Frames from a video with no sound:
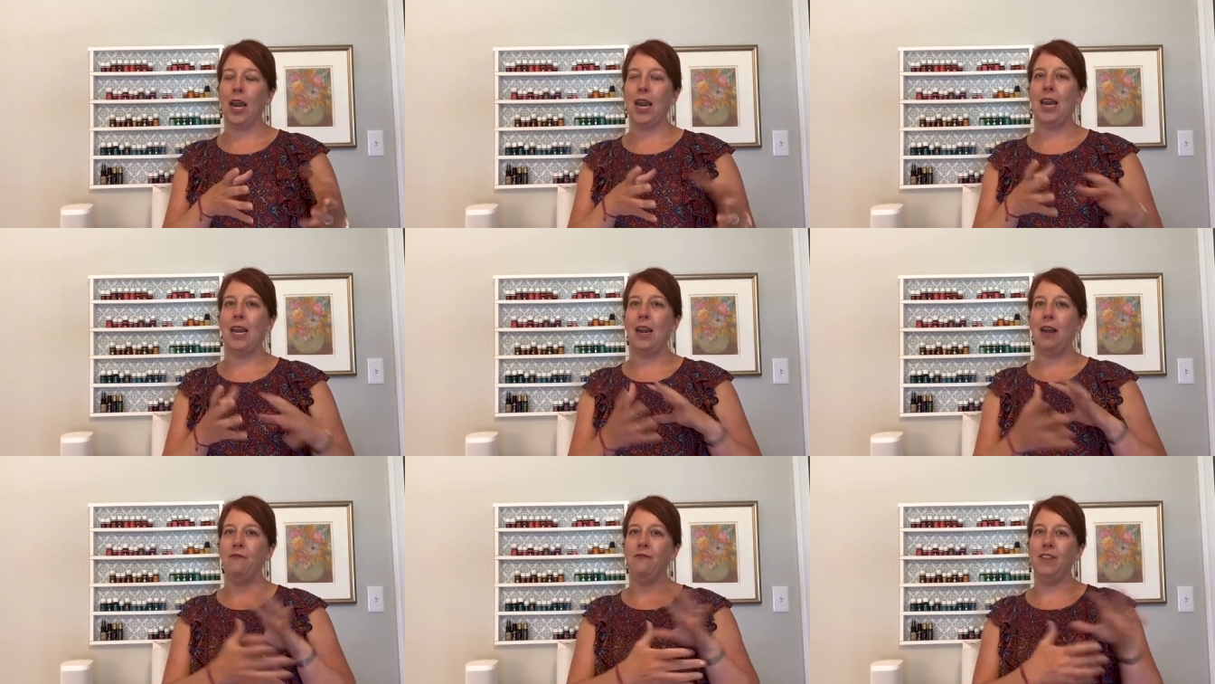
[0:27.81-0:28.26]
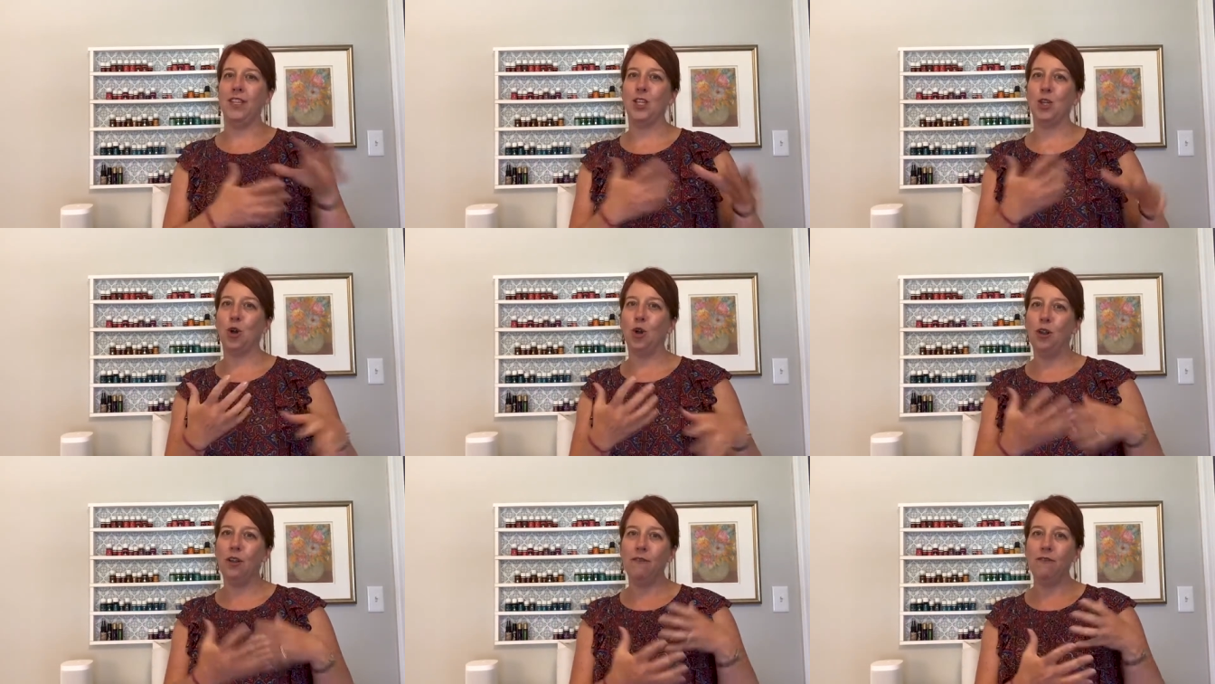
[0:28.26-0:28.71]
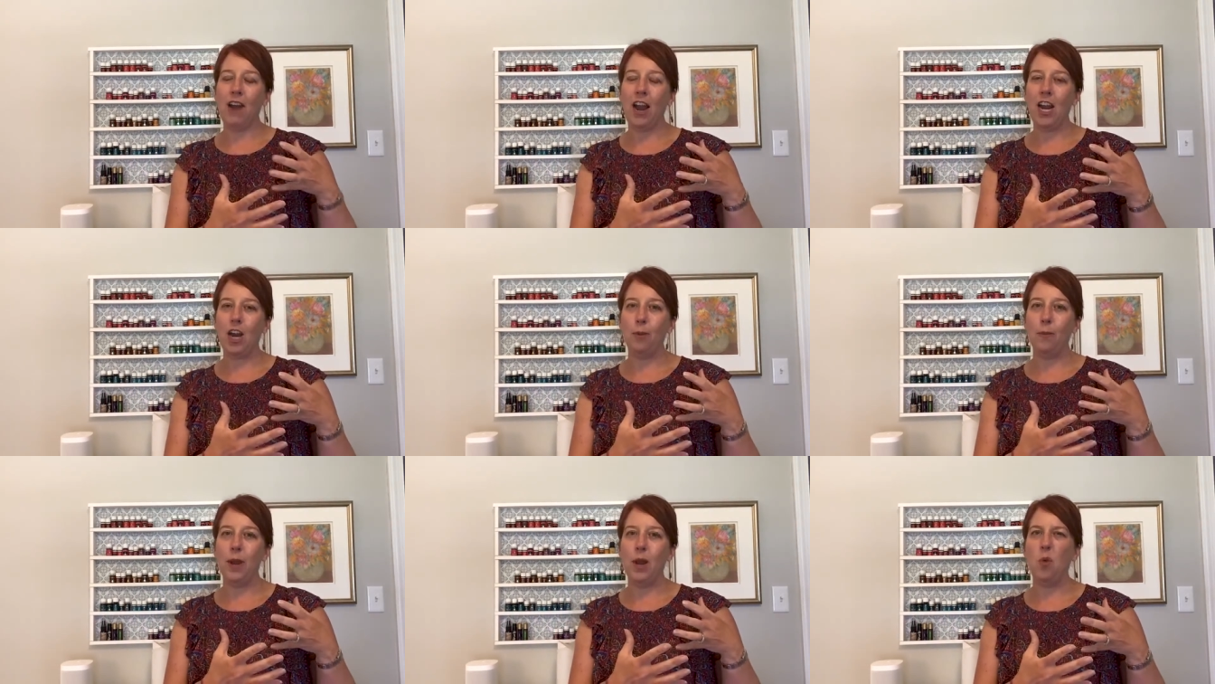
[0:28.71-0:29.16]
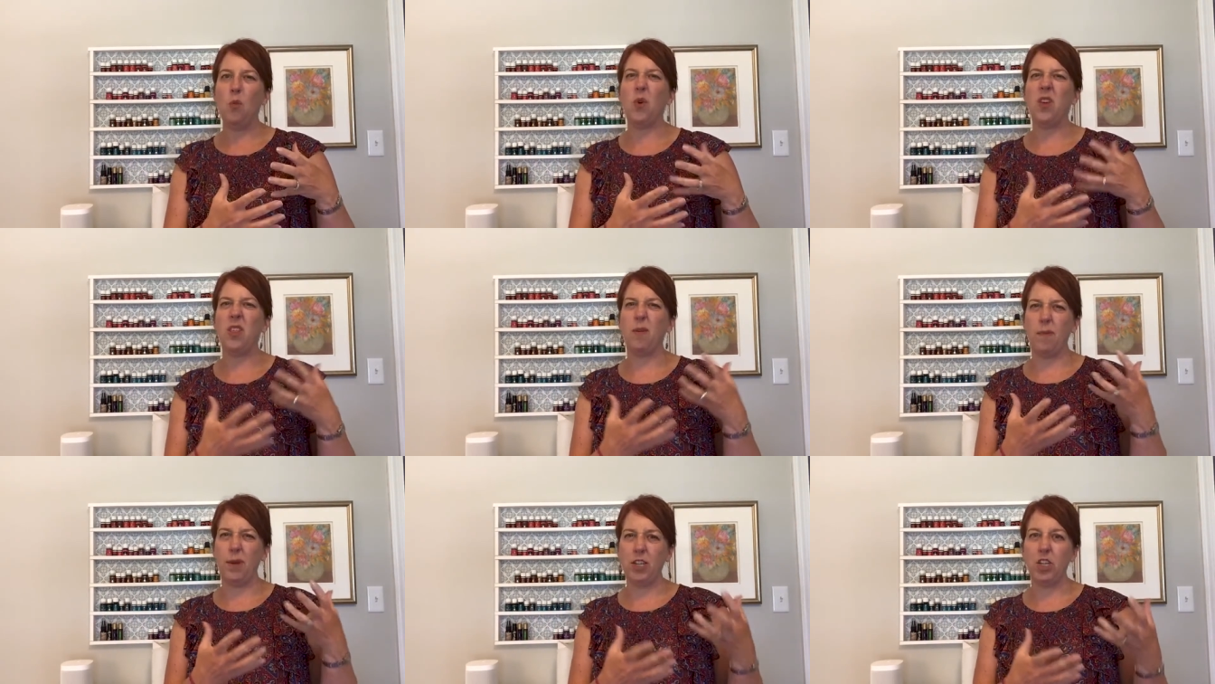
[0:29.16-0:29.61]
in a physical environment
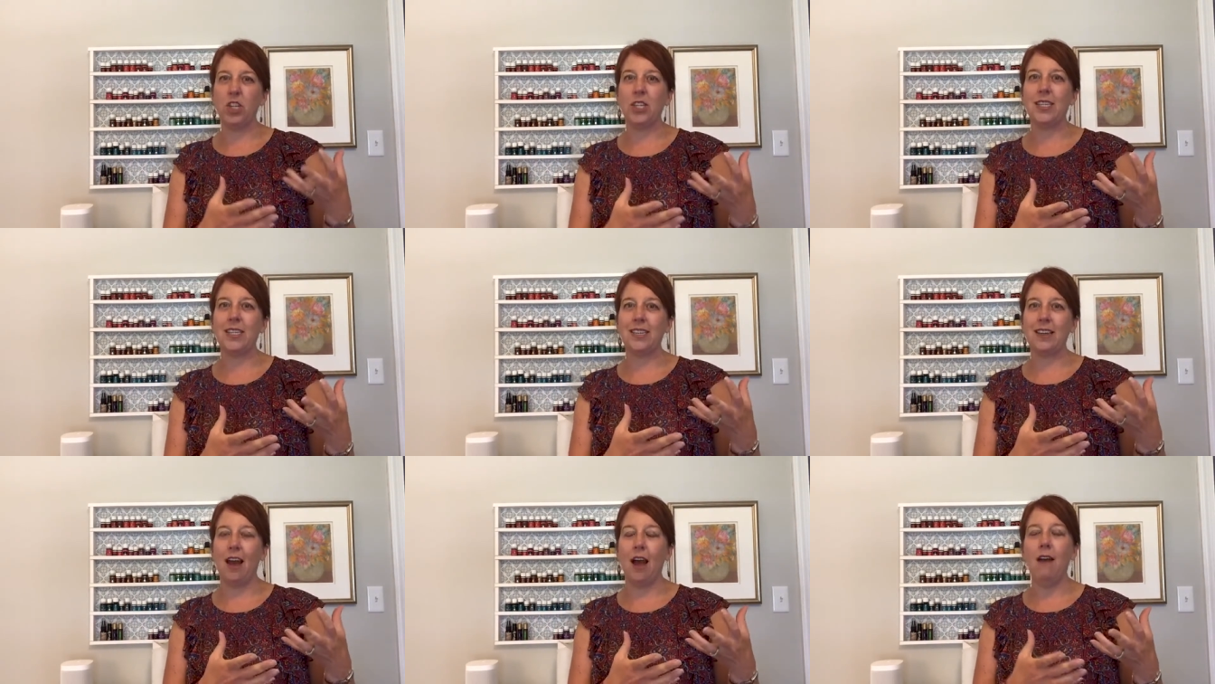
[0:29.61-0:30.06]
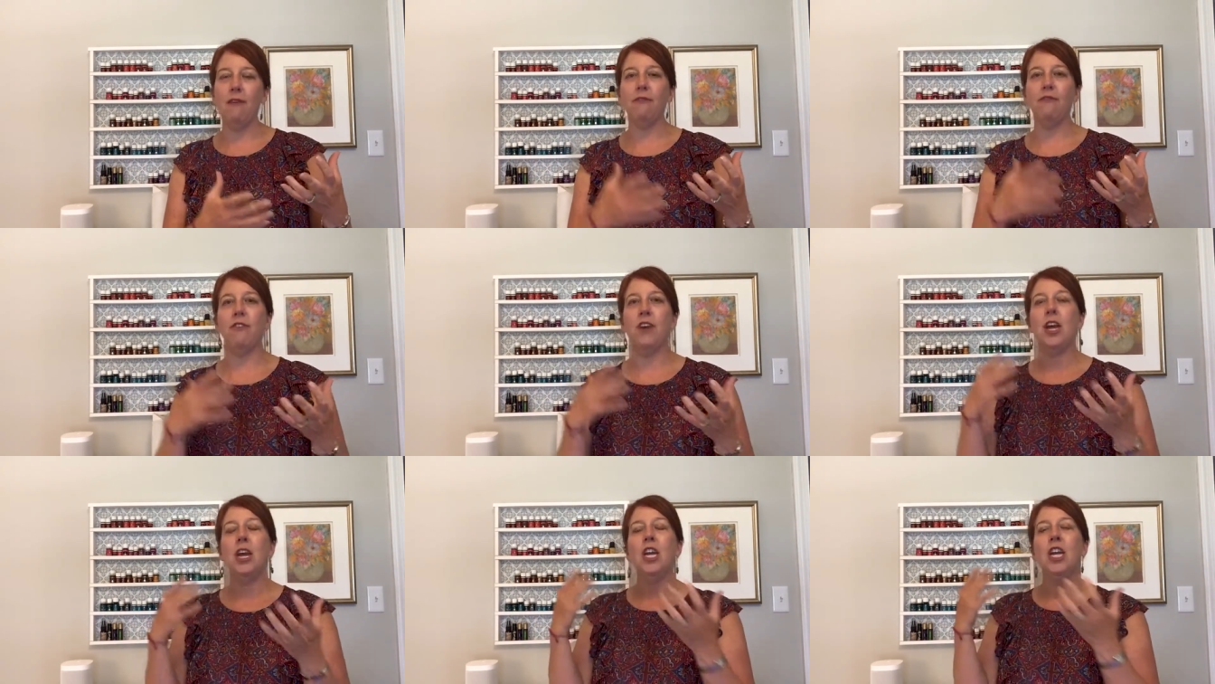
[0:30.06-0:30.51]
with a bunch of stuff